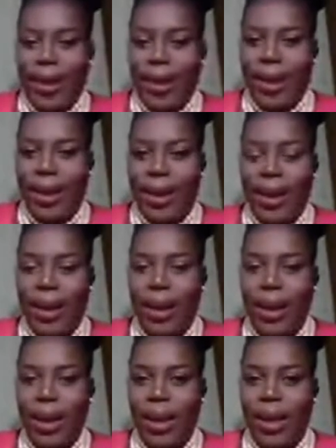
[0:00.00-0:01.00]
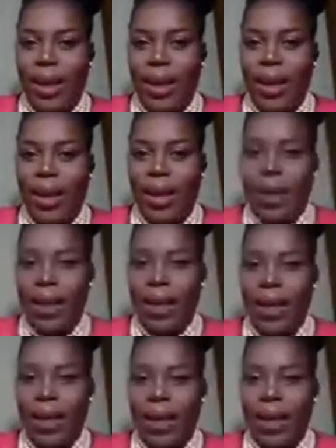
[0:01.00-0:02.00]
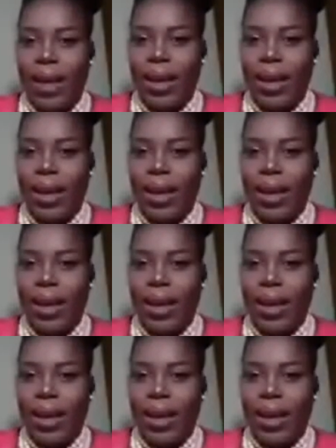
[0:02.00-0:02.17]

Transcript: (silent)